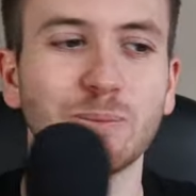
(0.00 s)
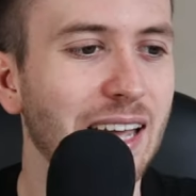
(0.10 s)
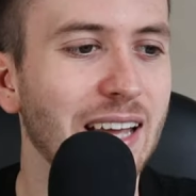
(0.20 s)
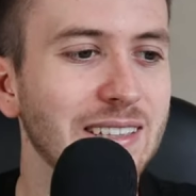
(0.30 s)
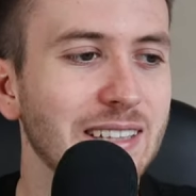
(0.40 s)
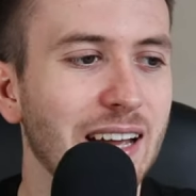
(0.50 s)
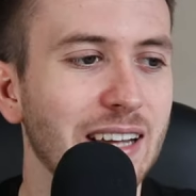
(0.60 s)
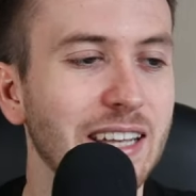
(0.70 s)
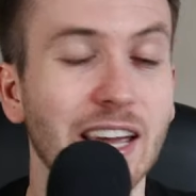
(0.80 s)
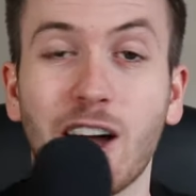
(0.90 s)
And
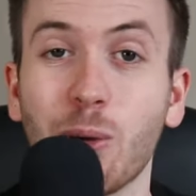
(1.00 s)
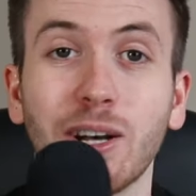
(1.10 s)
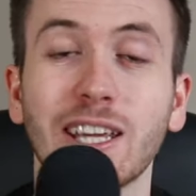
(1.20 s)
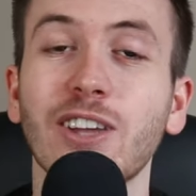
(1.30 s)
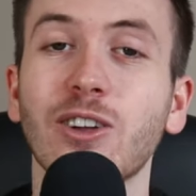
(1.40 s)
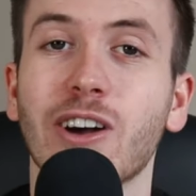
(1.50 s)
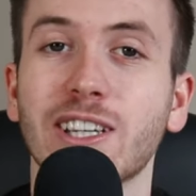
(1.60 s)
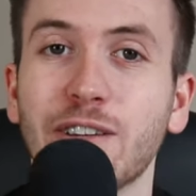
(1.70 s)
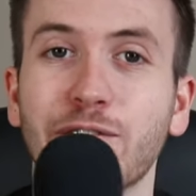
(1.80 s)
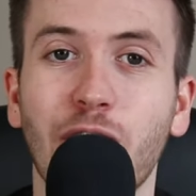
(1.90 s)
I want to get you
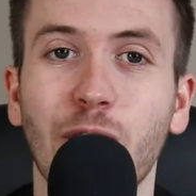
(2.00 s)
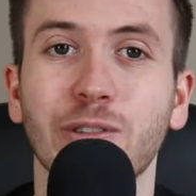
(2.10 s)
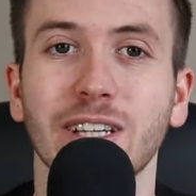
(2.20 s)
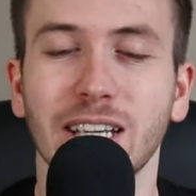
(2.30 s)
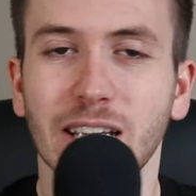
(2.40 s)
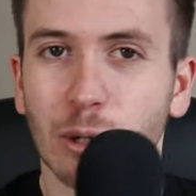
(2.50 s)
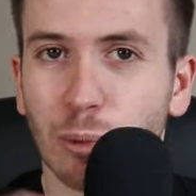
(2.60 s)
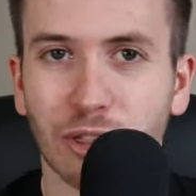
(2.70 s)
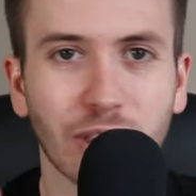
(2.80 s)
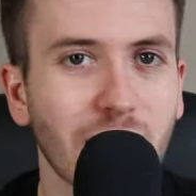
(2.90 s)
guys involved
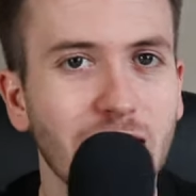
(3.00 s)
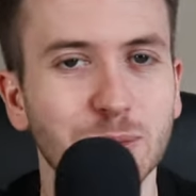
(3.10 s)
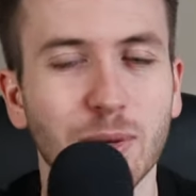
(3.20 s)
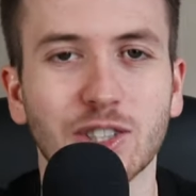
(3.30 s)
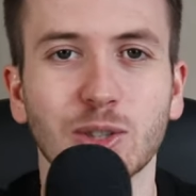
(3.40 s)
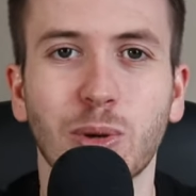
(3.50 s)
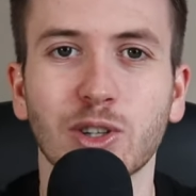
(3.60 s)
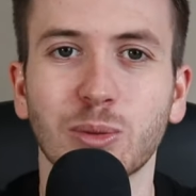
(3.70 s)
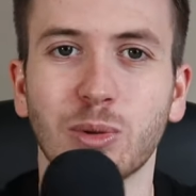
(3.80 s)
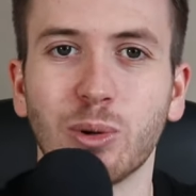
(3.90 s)
with it as much as
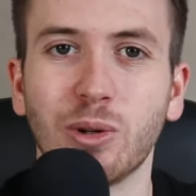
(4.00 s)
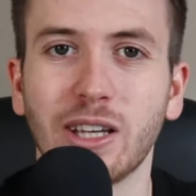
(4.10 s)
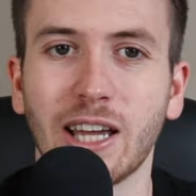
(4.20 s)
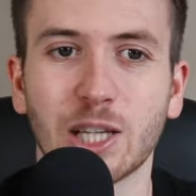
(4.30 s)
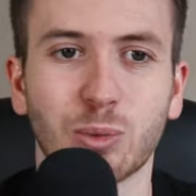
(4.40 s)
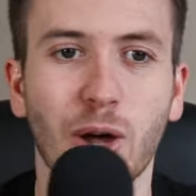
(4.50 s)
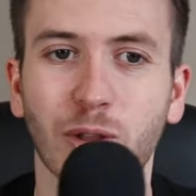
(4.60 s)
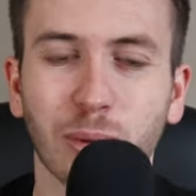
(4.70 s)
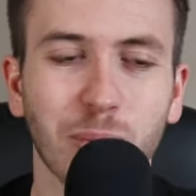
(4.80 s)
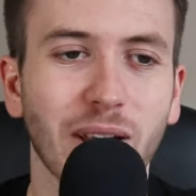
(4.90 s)
possible as well.
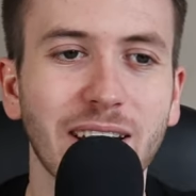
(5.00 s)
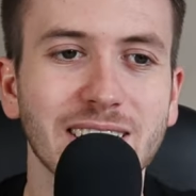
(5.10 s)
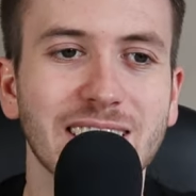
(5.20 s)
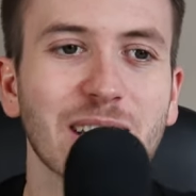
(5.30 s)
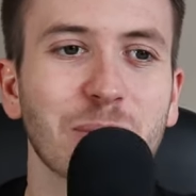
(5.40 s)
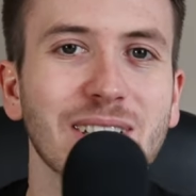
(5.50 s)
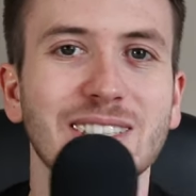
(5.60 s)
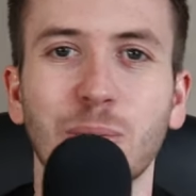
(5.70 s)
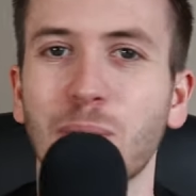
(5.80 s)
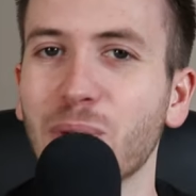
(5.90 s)
There'll be plenty of segments,
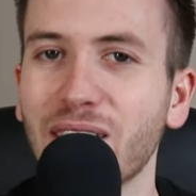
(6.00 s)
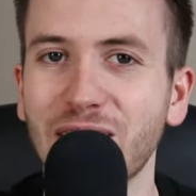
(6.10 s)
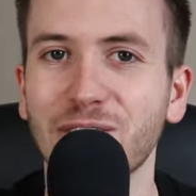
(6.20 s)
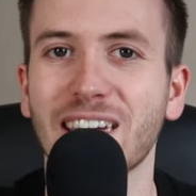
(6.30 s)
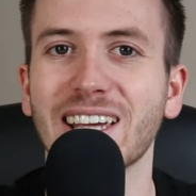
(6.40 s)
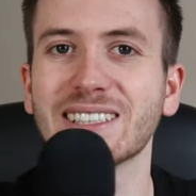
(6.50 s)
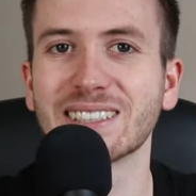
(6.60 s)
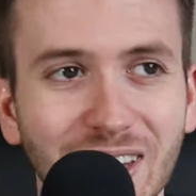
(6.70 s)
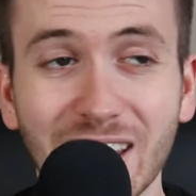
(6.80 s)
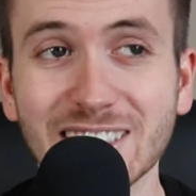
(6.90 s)
there'll be plenty of
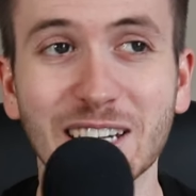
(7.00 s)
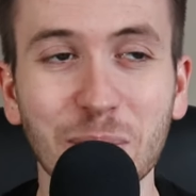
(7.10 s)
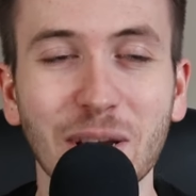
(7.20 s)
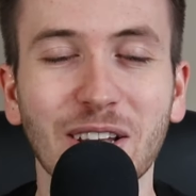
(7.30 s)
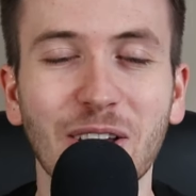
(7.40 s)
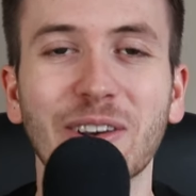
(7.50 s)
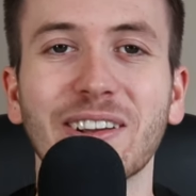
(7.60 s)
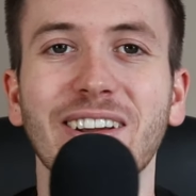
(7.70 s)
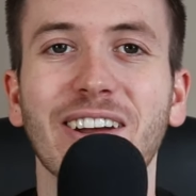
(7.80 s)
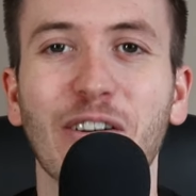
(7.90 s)
guests, and it's going to be a lot
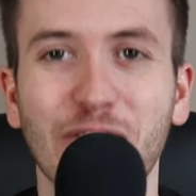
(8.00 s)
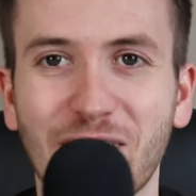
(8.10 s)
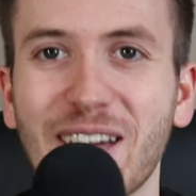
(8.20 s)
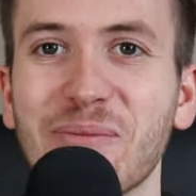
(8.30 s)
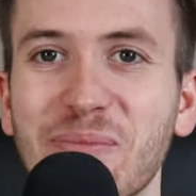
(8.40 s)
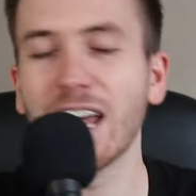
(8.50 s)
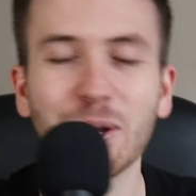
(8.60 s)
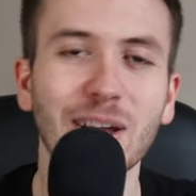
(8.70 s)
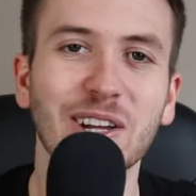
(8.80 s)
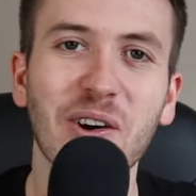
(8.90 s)
of fun.
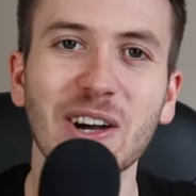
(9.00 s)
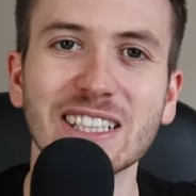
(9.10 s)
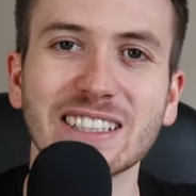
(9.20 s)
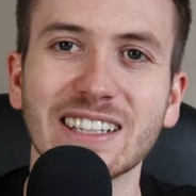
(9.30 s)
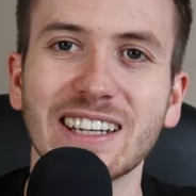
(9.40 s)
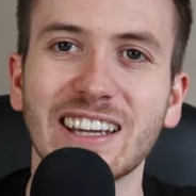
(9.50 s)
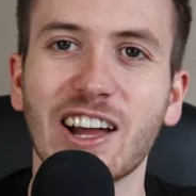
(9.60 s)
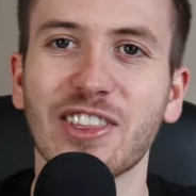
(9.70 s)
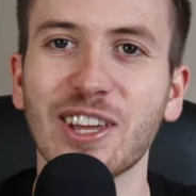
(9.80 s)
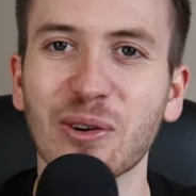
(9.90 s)
Anyway, guys,
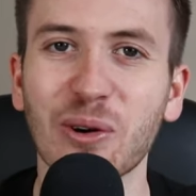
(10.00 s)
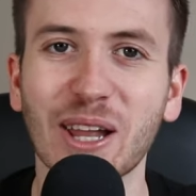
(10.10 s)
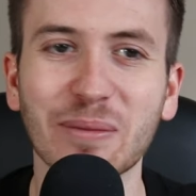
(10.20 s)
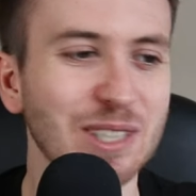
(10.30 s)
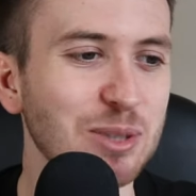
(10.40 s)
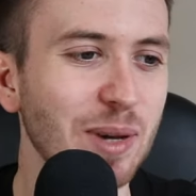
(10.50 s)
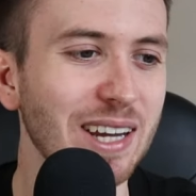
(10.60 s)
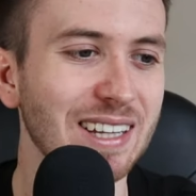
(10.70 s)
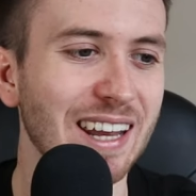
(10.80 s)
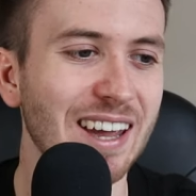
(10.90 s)
I think you're all up to
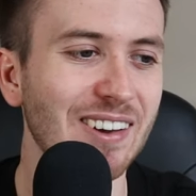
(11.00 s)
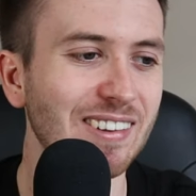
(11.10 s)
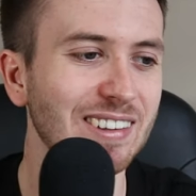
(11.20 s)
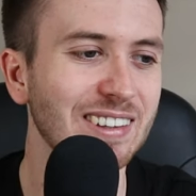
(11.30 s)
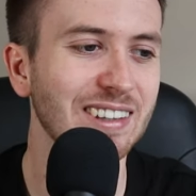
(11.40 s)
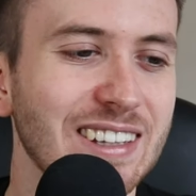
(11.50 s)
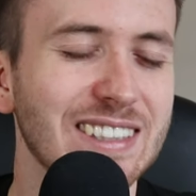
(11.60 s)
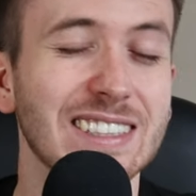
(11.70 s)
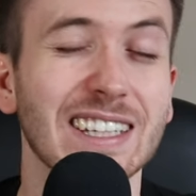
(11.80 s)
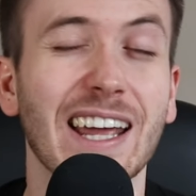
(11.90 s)
speed now.
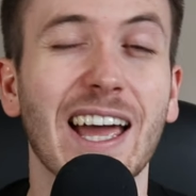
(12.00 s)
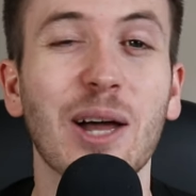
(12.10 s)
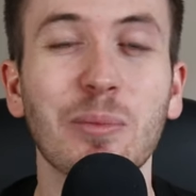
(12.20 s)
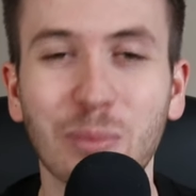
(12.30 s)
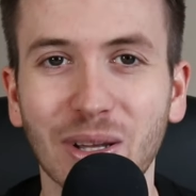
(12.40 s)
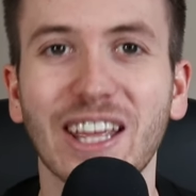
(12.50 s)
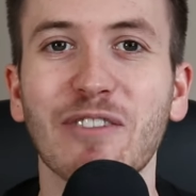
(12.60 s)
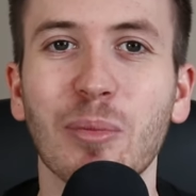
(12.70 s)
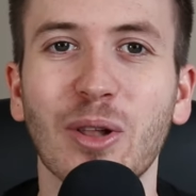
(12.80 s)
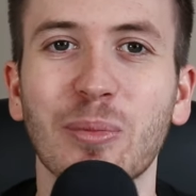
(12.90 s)
This is an
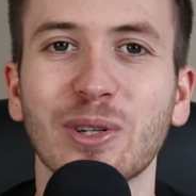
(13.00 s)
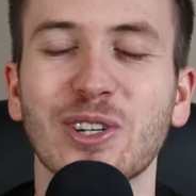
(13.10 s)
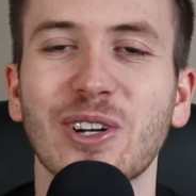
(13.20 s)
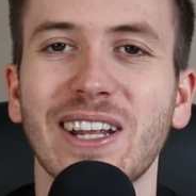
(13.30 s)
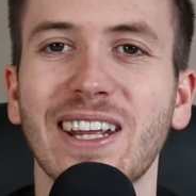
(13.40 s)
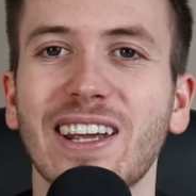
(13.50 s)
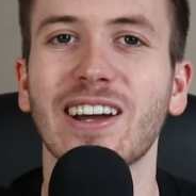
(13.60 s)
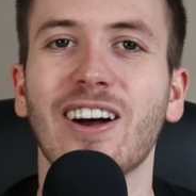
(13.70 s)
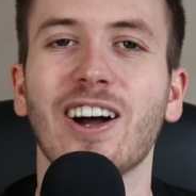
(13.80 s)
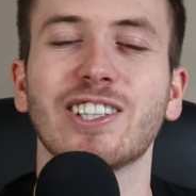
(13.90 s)
unbelievable opportunity.
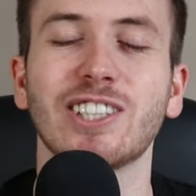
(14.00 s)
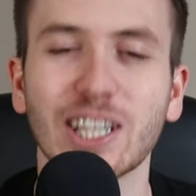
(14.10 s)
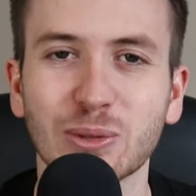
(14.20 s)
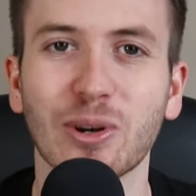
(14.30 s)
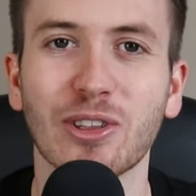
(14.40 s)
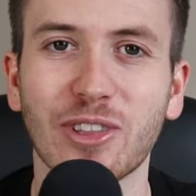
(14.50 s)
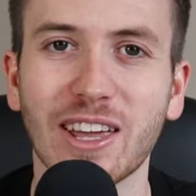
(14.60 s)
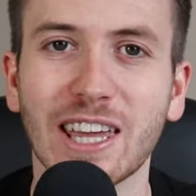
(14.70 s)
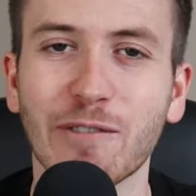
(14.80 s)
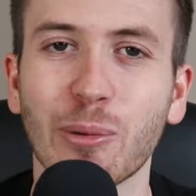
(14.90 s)
I just want to
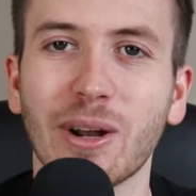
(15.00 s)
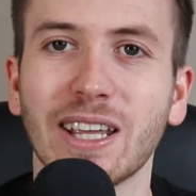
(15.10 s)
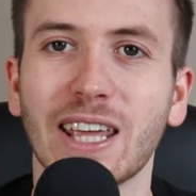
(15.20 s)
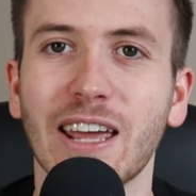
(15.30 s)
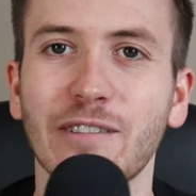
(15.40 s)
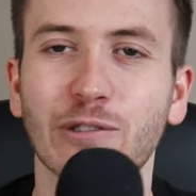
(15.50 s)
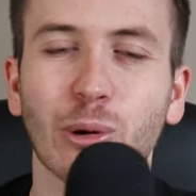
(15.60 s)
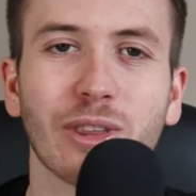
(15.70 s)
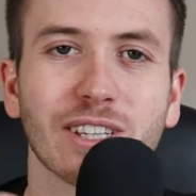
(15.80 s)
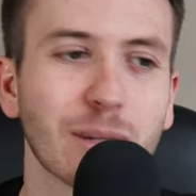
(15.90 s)
thank everyone again for
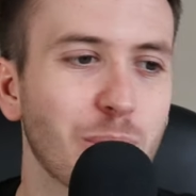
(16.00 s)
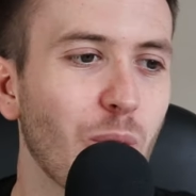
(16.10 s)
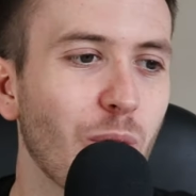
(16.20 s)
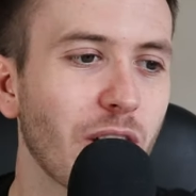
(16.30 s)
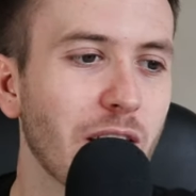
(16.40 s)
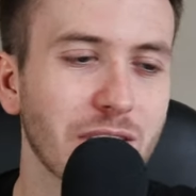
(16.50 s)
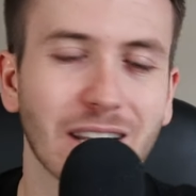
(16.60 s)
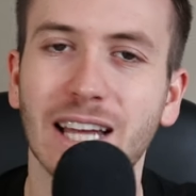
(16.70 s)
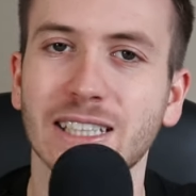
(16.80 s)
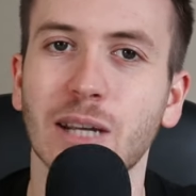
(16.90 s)
all their support over the
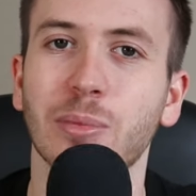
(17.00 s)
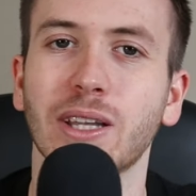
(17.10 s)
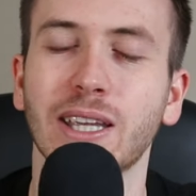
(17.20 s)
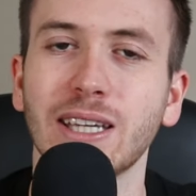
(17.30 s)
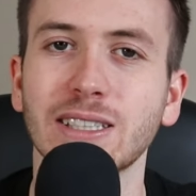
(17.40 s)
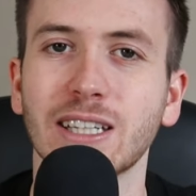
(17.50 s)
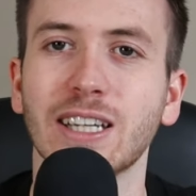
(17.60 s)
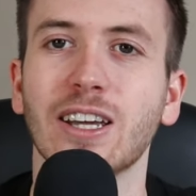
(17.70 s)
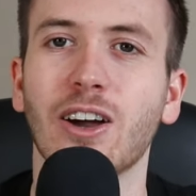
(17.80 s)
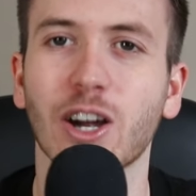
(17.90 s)
last couple of years.
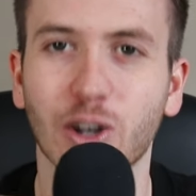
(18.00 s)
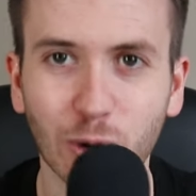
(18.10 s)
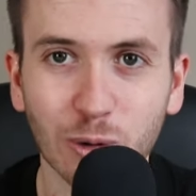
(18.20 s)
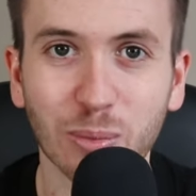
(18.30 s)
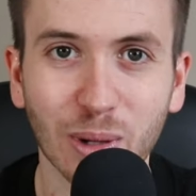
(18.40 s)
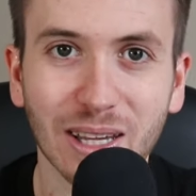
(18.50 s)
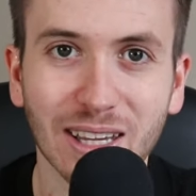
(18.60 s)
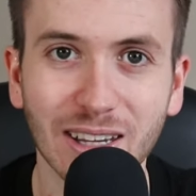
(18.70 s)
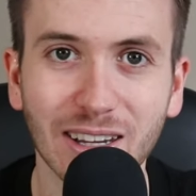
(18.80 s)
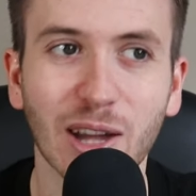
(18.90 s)
I couldn't be
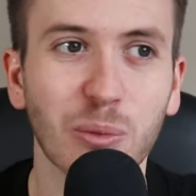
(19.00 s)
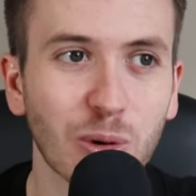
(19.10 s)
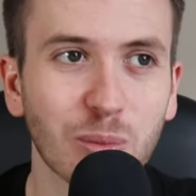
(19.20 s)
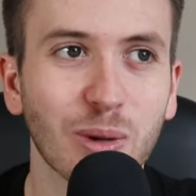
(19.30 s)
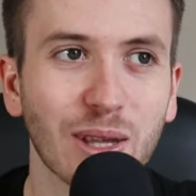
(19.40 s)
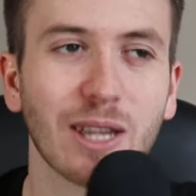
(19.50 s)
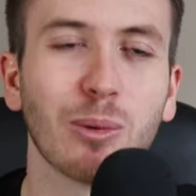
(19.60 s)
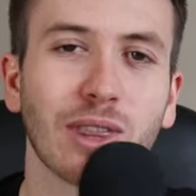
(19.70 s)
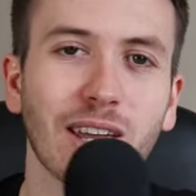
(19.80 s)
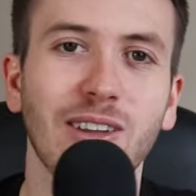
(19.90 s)
here and wouldn't be here
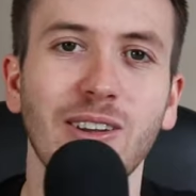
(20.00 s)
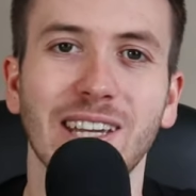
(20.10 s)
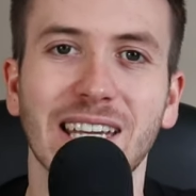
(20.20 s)
without you.